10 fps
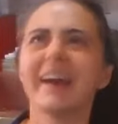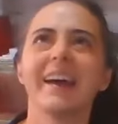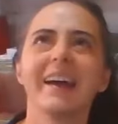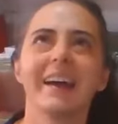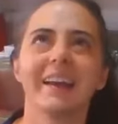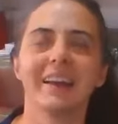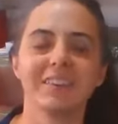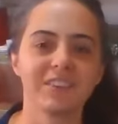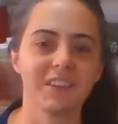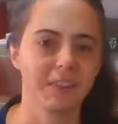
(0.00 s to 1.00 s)
I
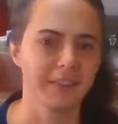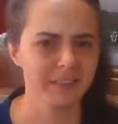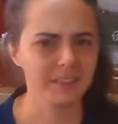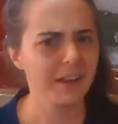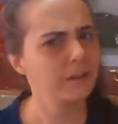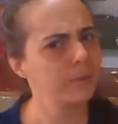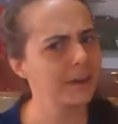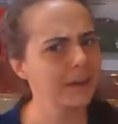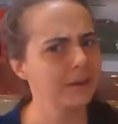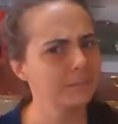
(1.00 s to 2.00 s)
should say that that's kind of
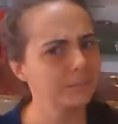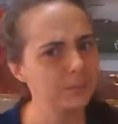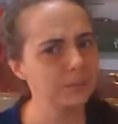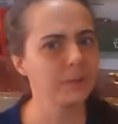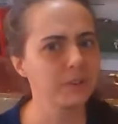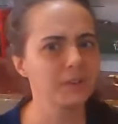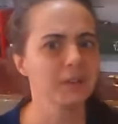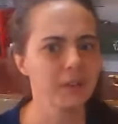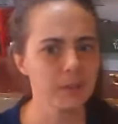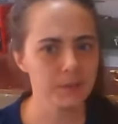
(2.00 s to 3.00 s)
what I was
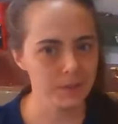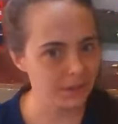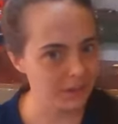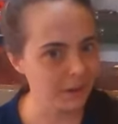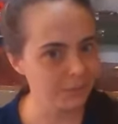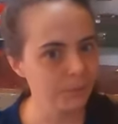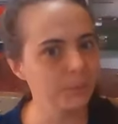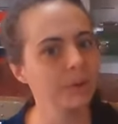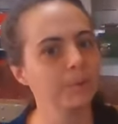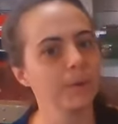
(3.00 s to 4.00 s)
originally thinking of
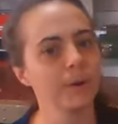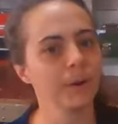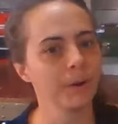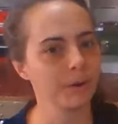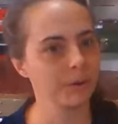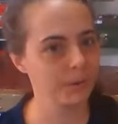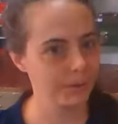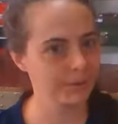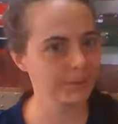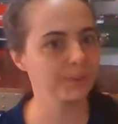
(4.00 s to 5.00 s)
when we were
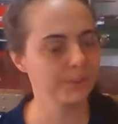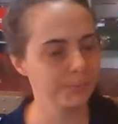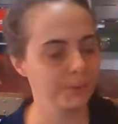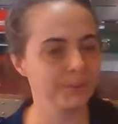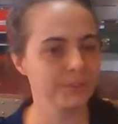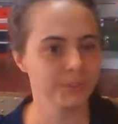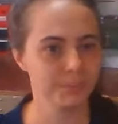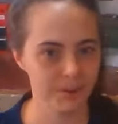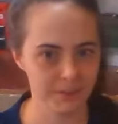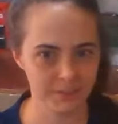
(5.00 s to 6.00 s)
going to approach this
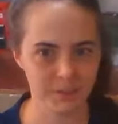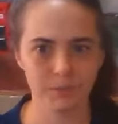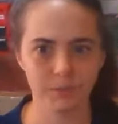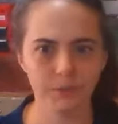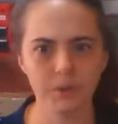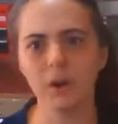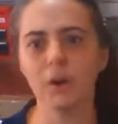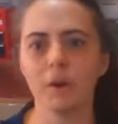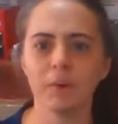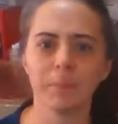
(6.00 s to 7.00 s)
project was,
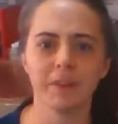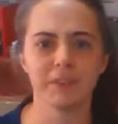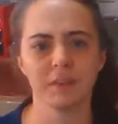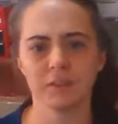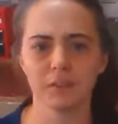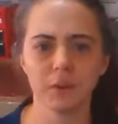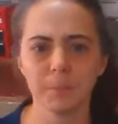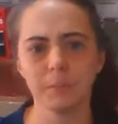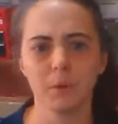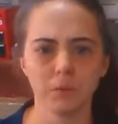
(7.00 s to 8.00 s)
oh, I want to make something that's a
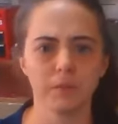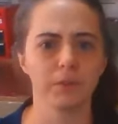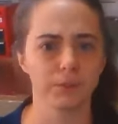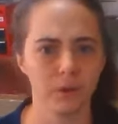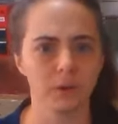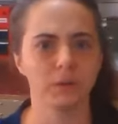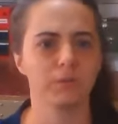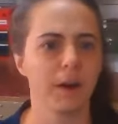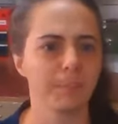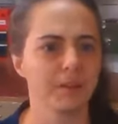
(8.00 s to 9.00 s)
little bit more of a historical
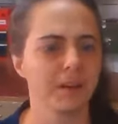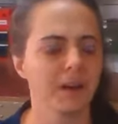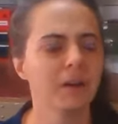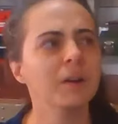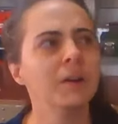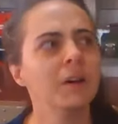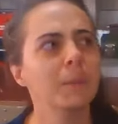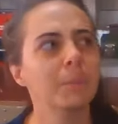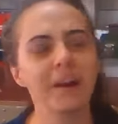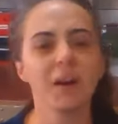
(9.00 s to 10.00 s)
replica,
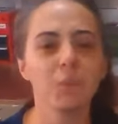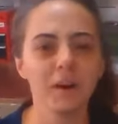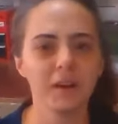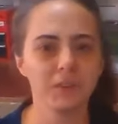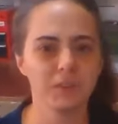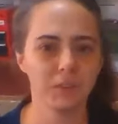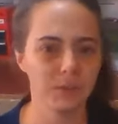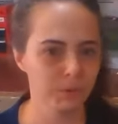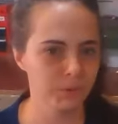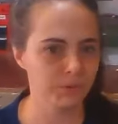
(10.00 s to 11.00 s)
but I want it to
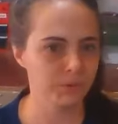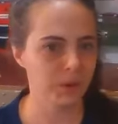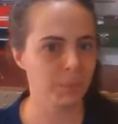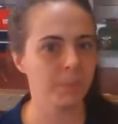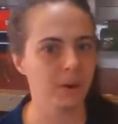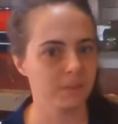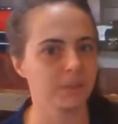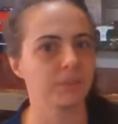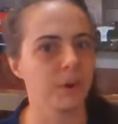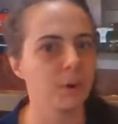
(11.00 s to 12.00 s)
use a part
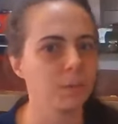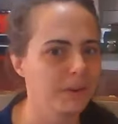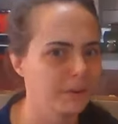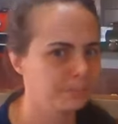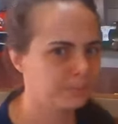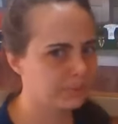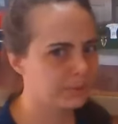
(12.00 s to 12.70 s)
that's already